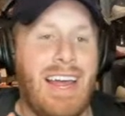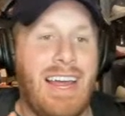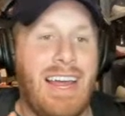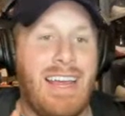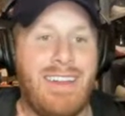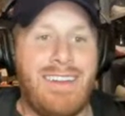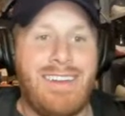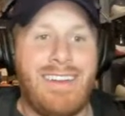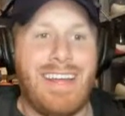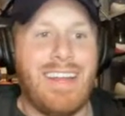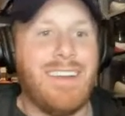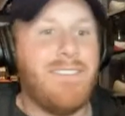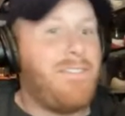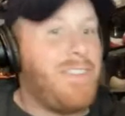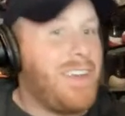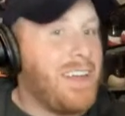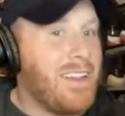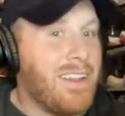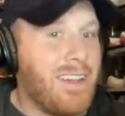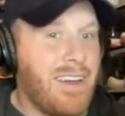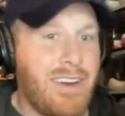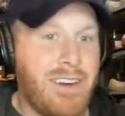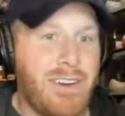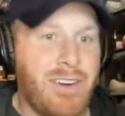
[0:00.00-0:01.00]
He did
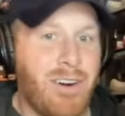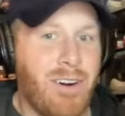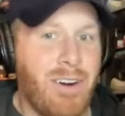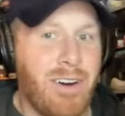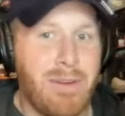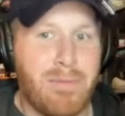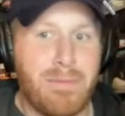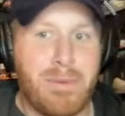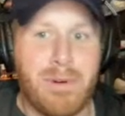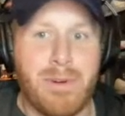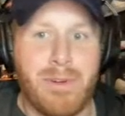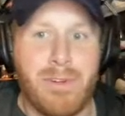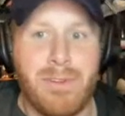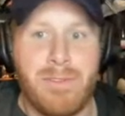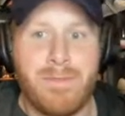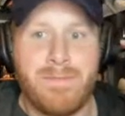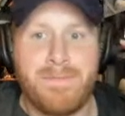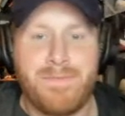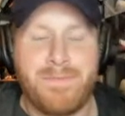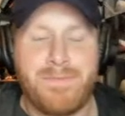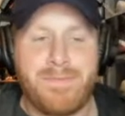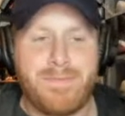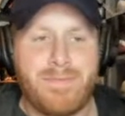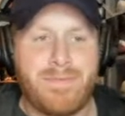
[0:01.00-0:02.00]
feel unguardable,
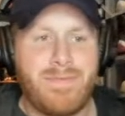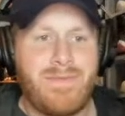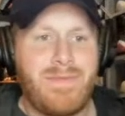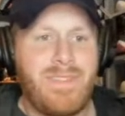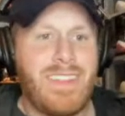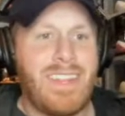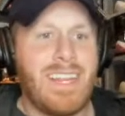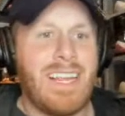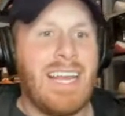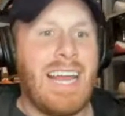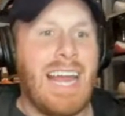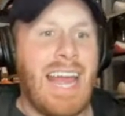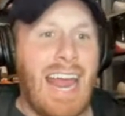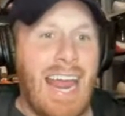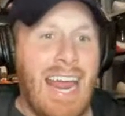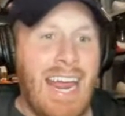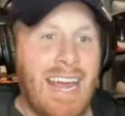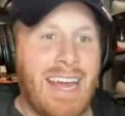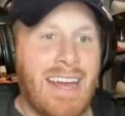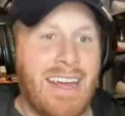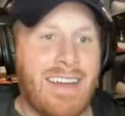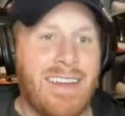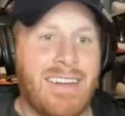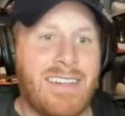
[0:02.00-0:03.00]

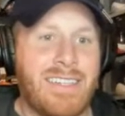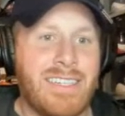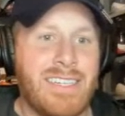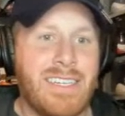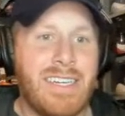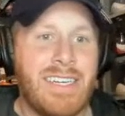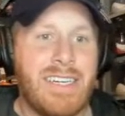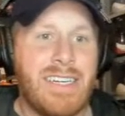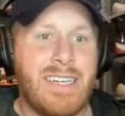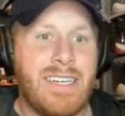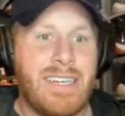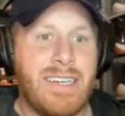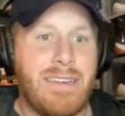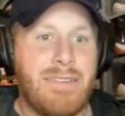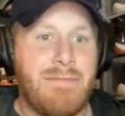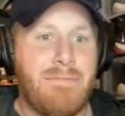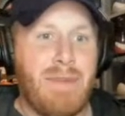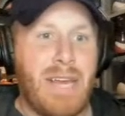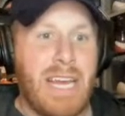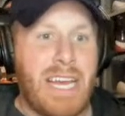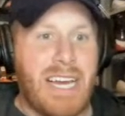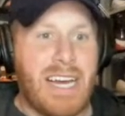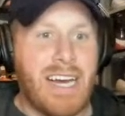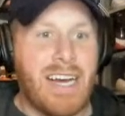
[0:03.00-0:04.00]
and
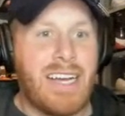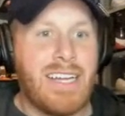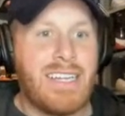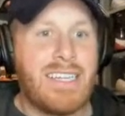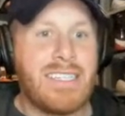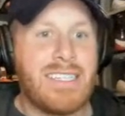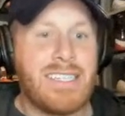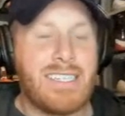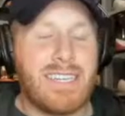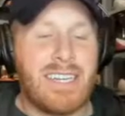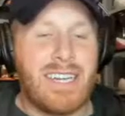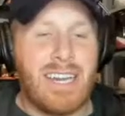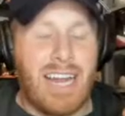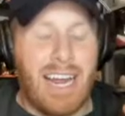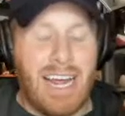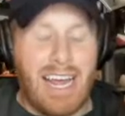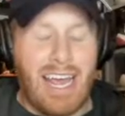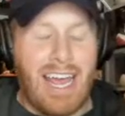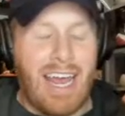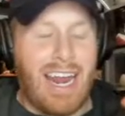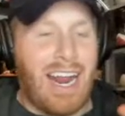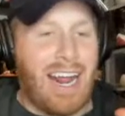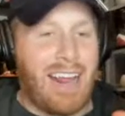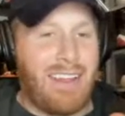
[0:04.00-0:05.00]

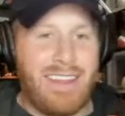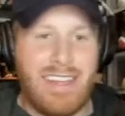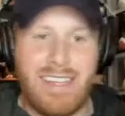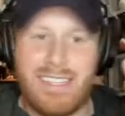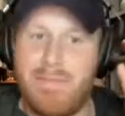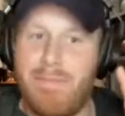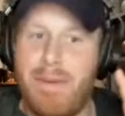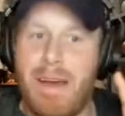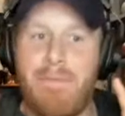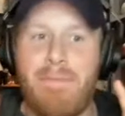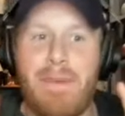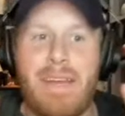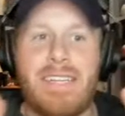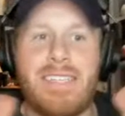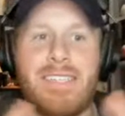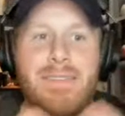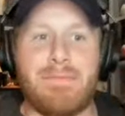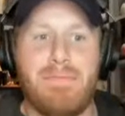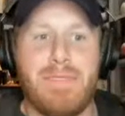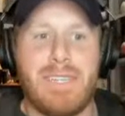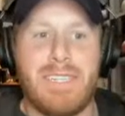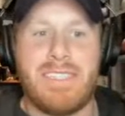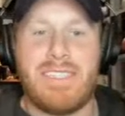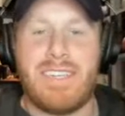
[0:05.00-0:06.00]
this might be
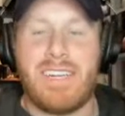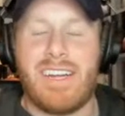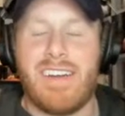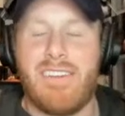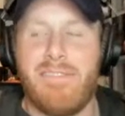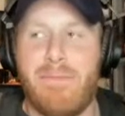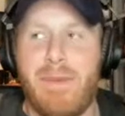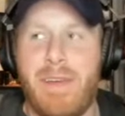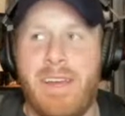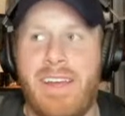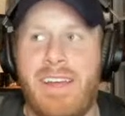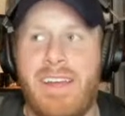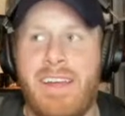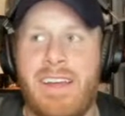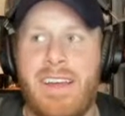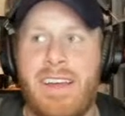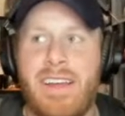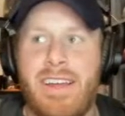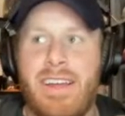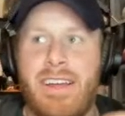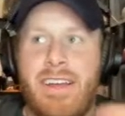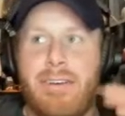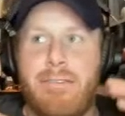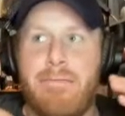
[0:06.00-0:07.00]
simplistic of me,
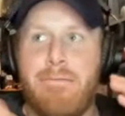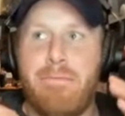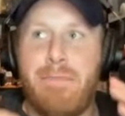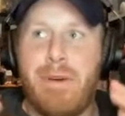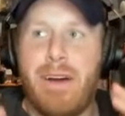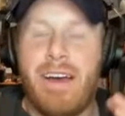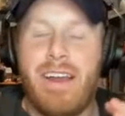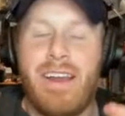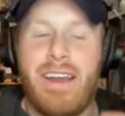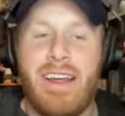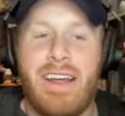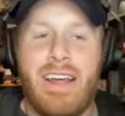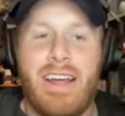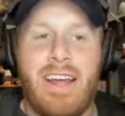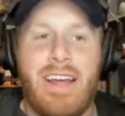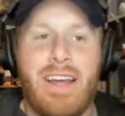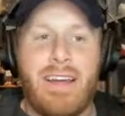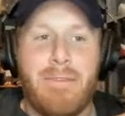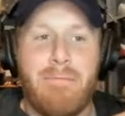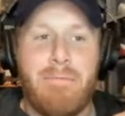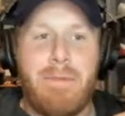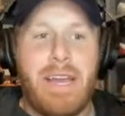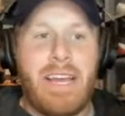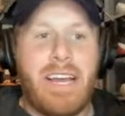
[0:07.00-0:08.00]
but
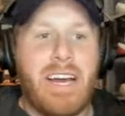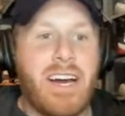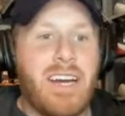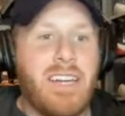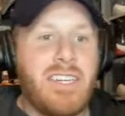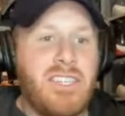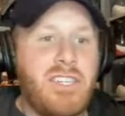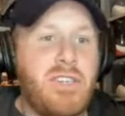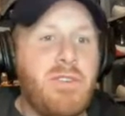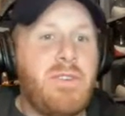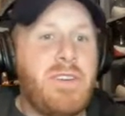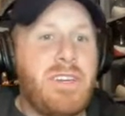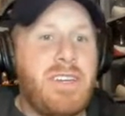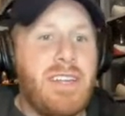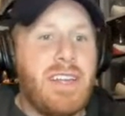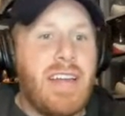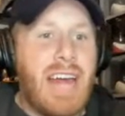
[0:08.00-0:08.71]
because you